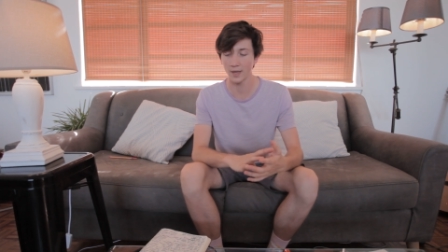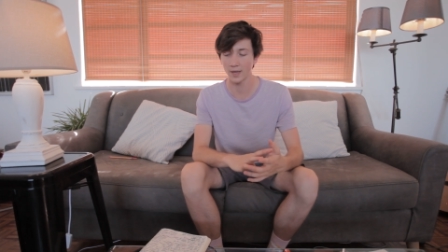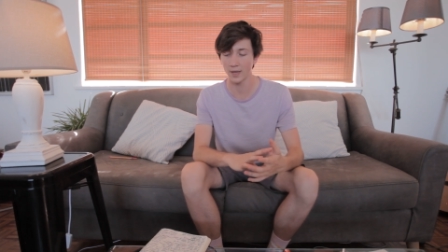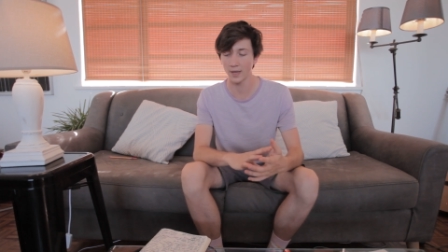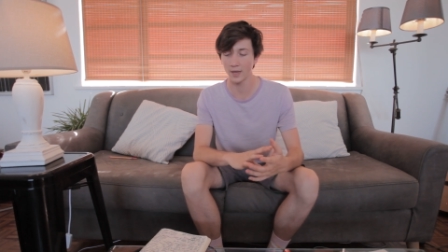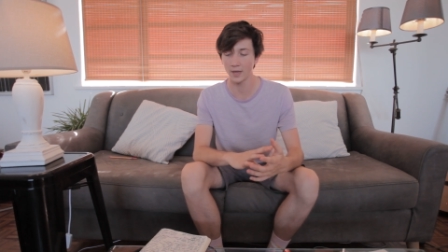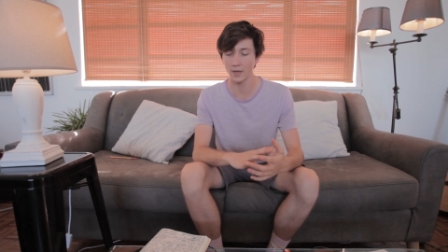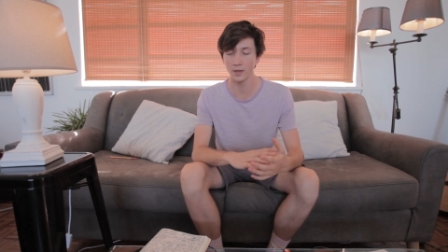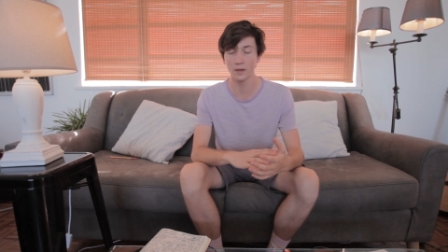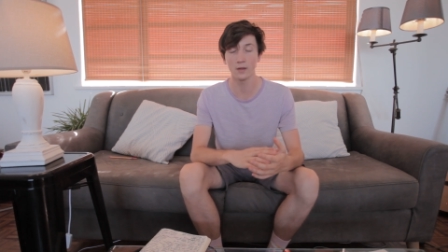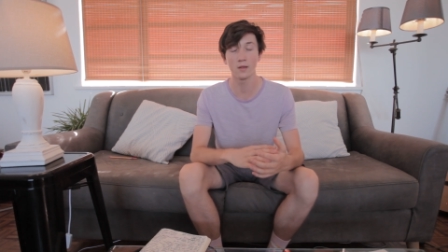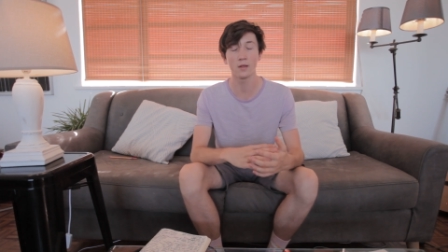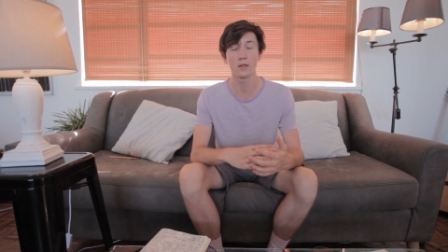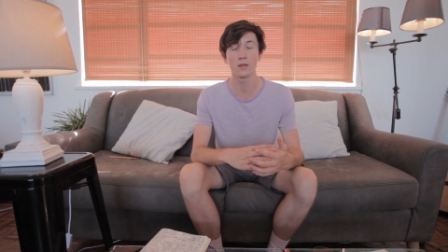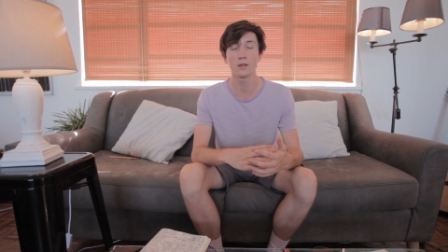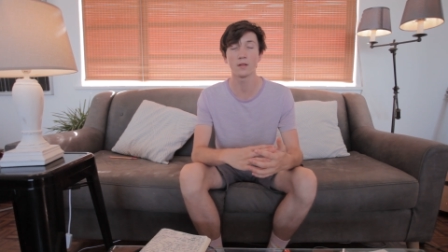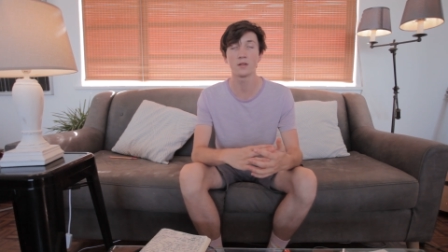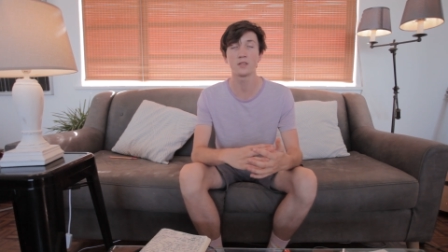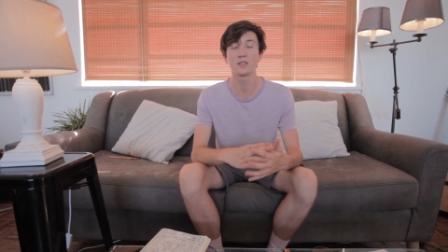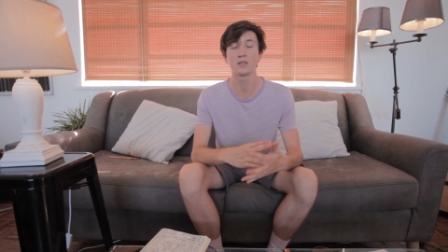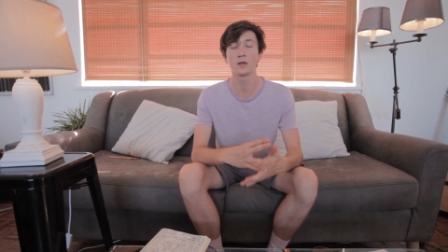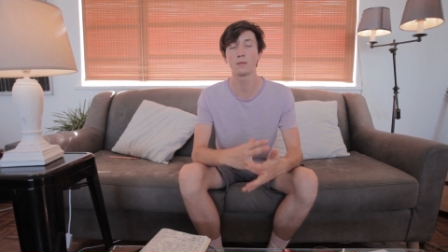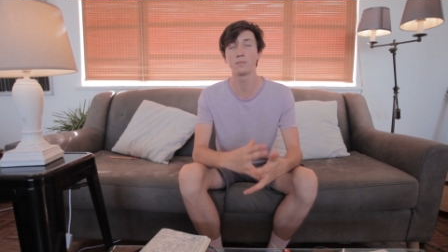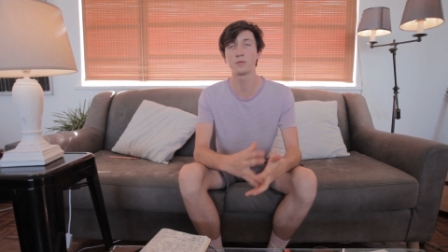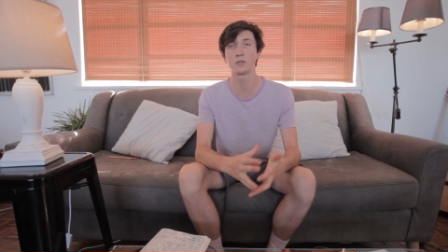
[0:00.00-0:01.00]
and
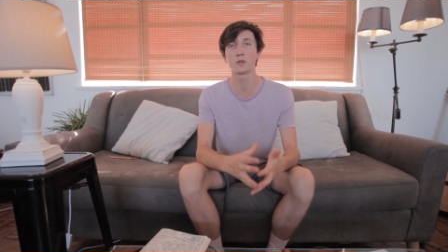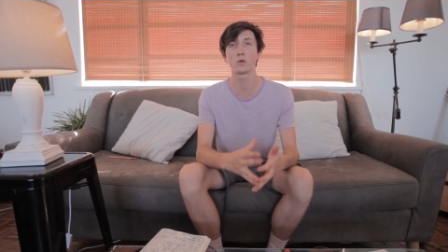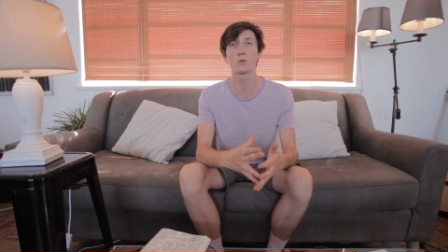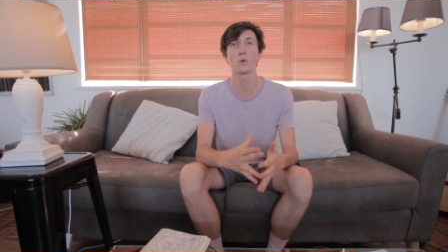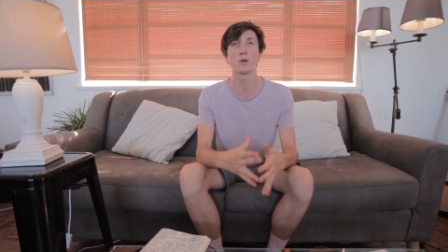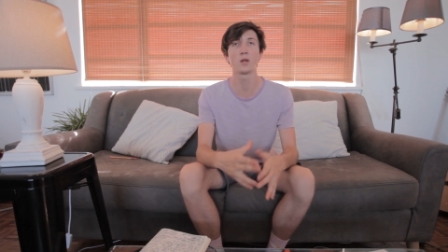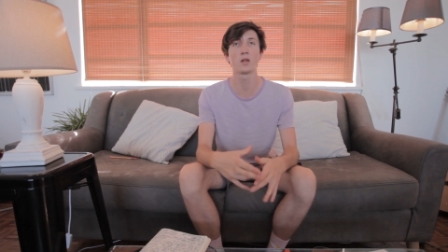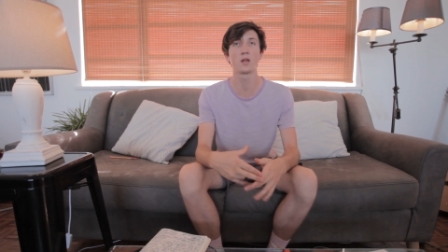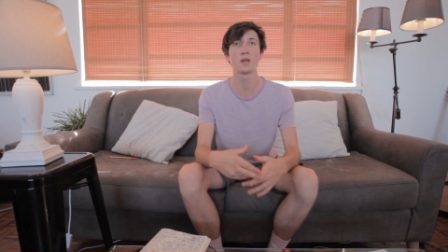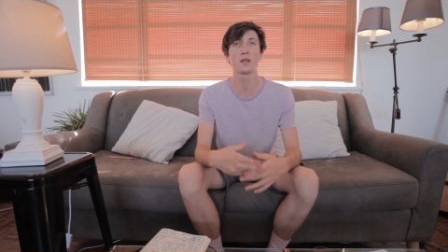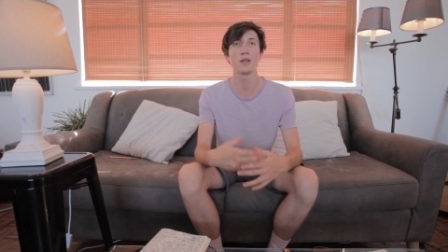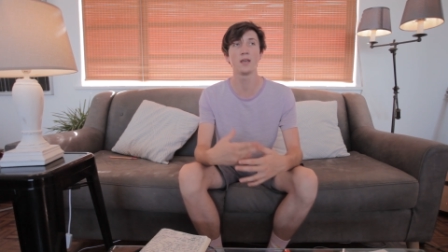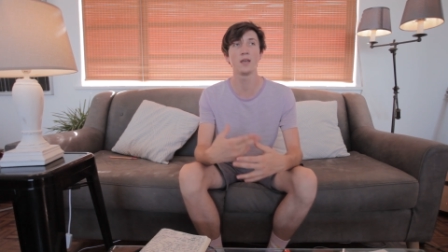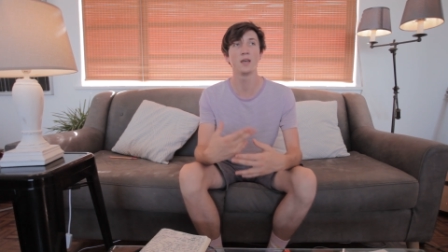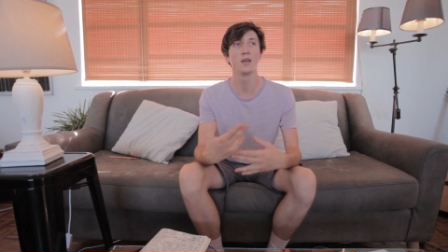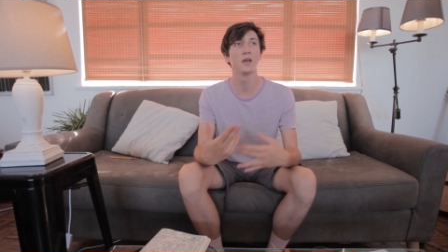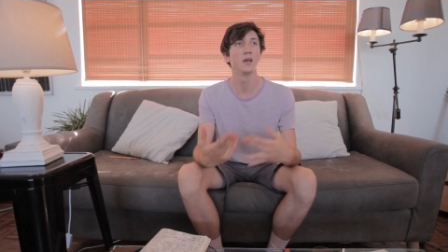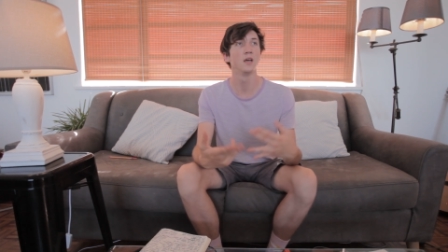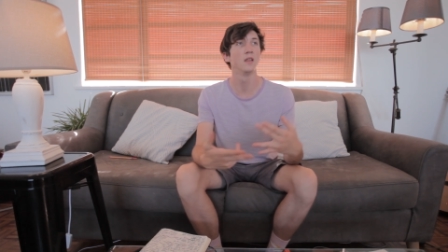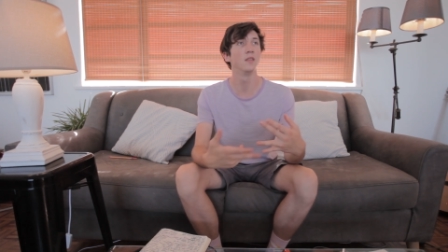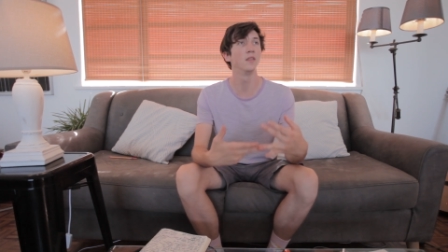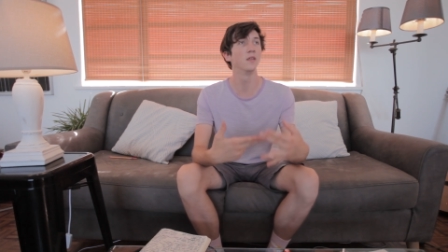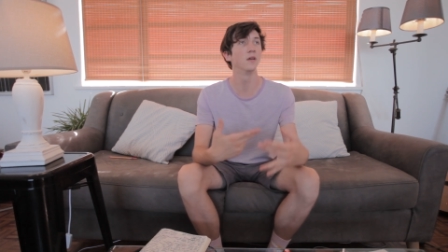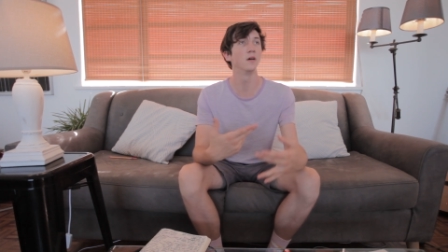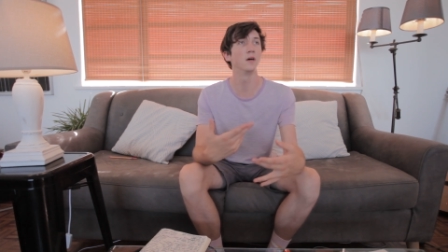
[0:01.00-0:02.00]
subsequently
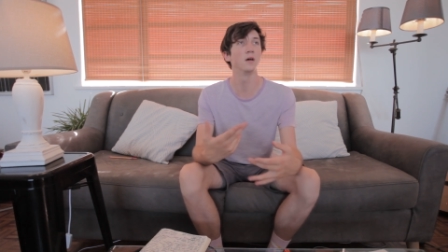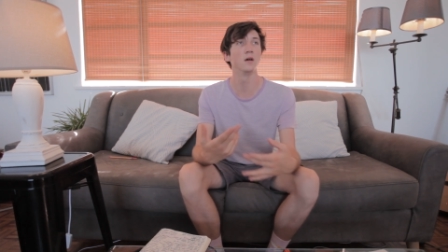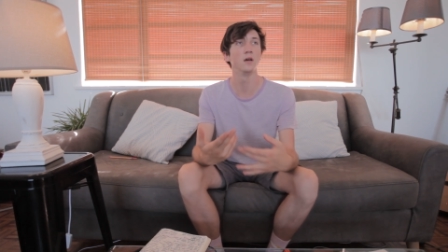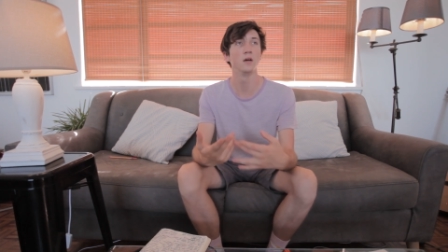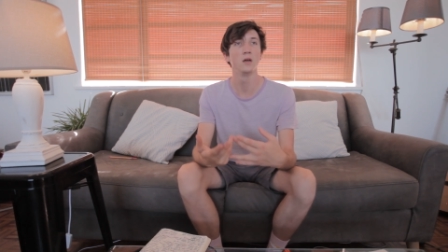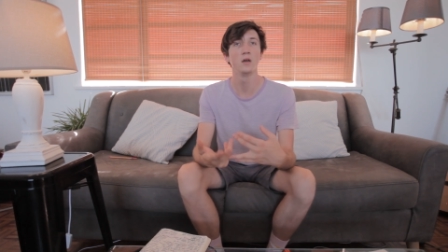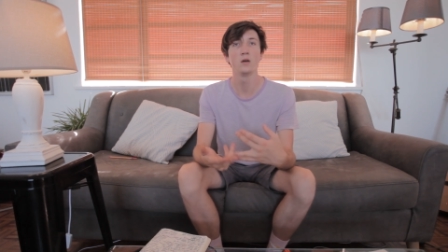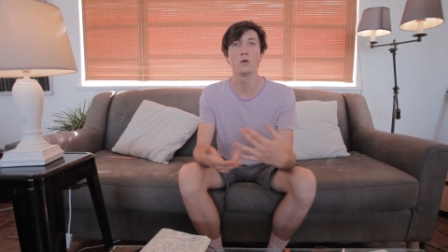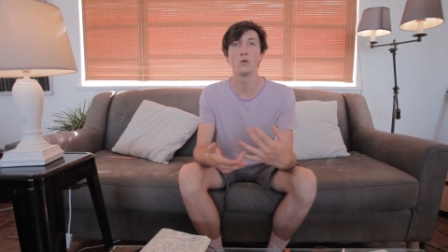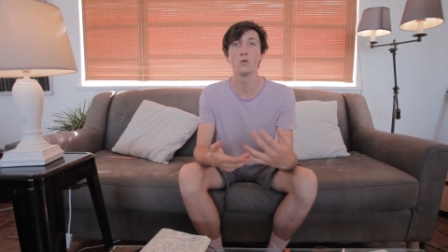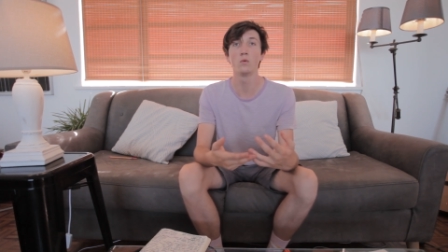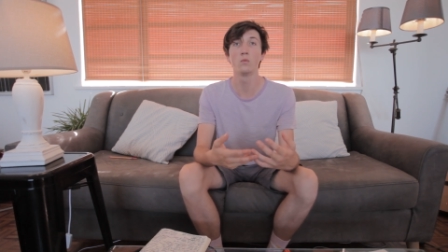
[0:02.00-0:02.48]
the